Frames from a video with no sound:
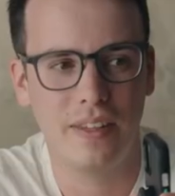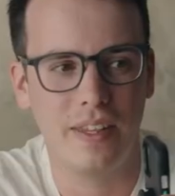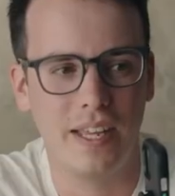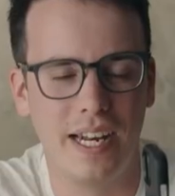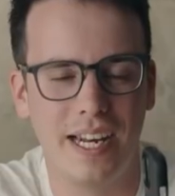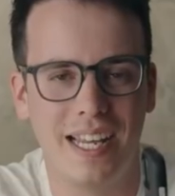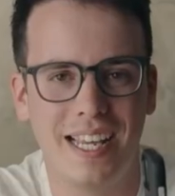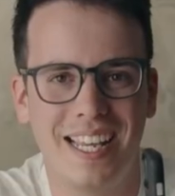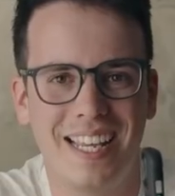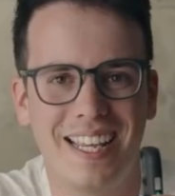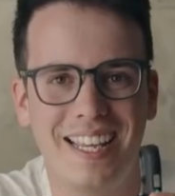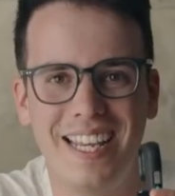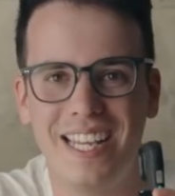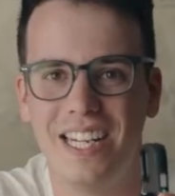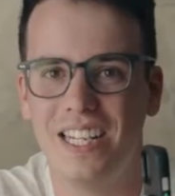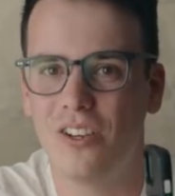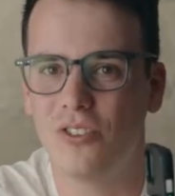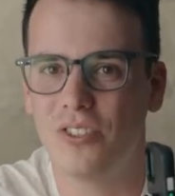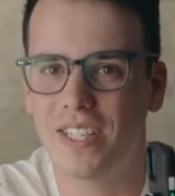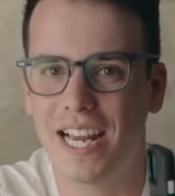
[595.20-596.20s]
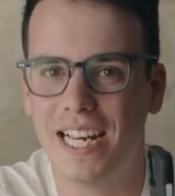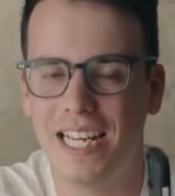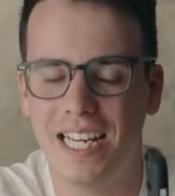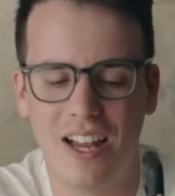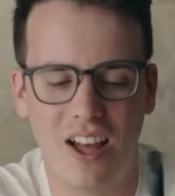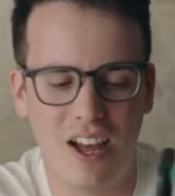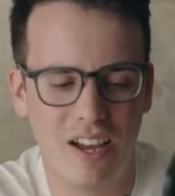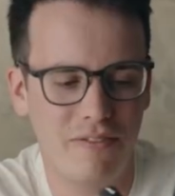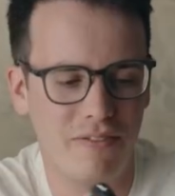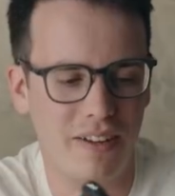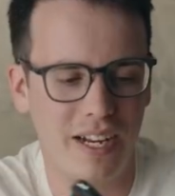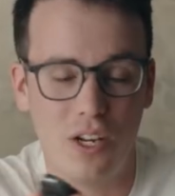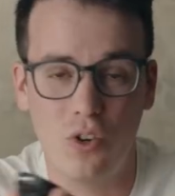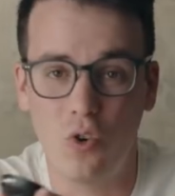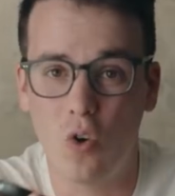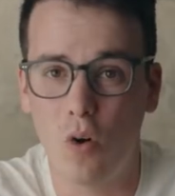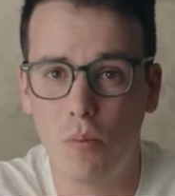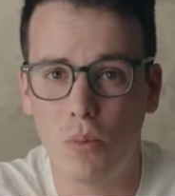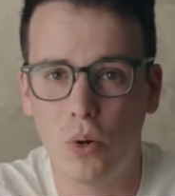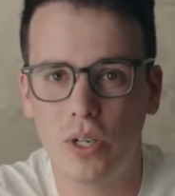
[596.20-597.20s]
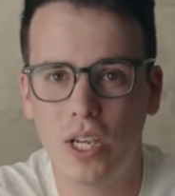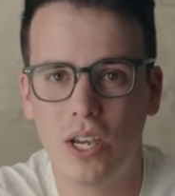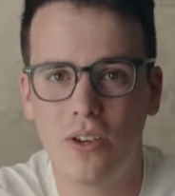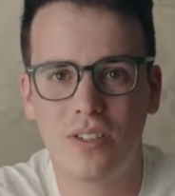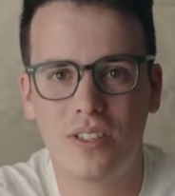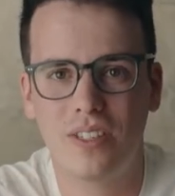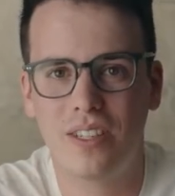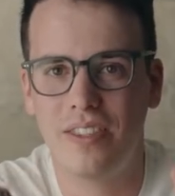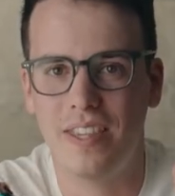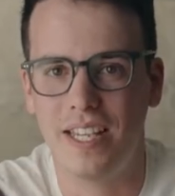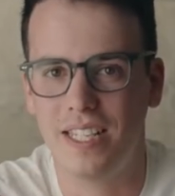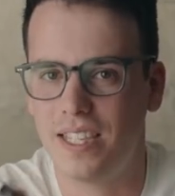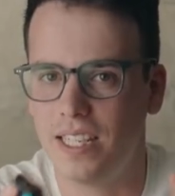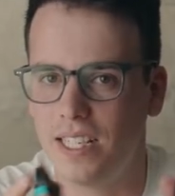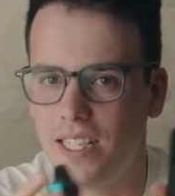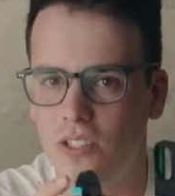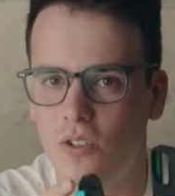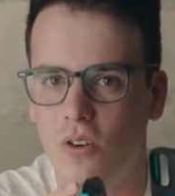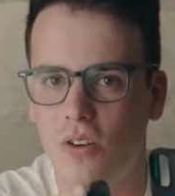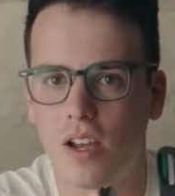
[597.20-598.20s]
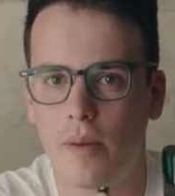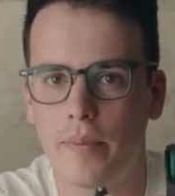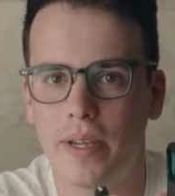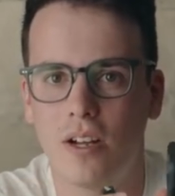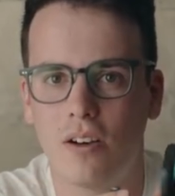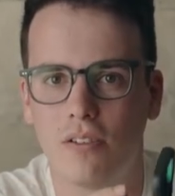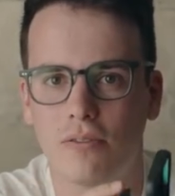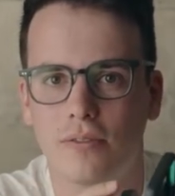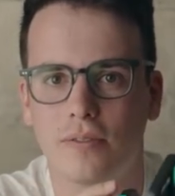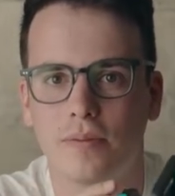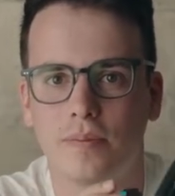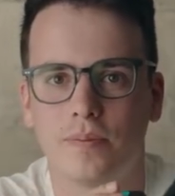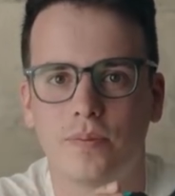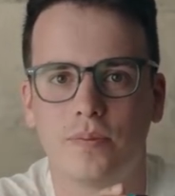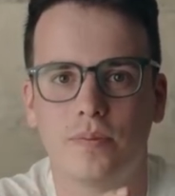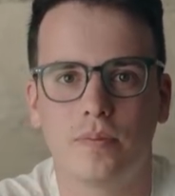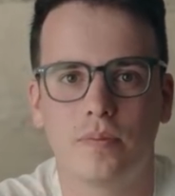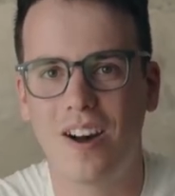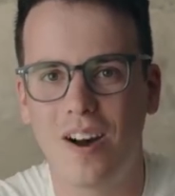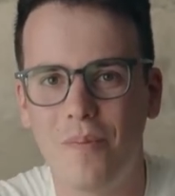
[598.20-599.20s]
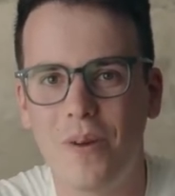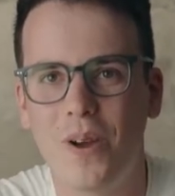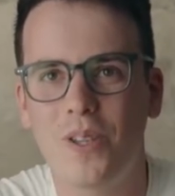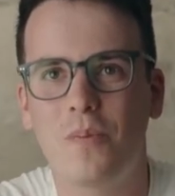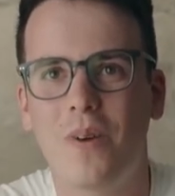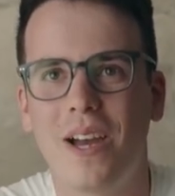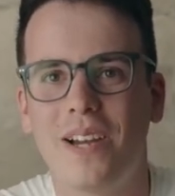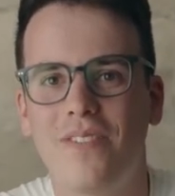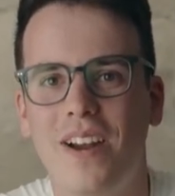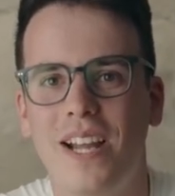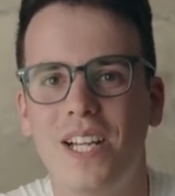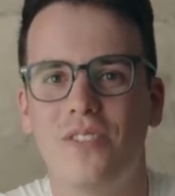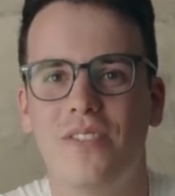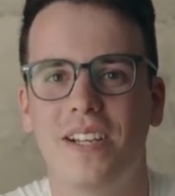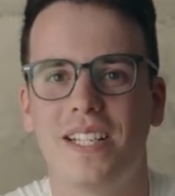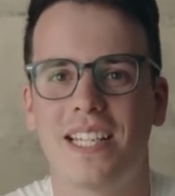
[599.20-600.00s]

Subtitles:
that in your daily life and in normal use, this thing is not coming off. Our motorbike range of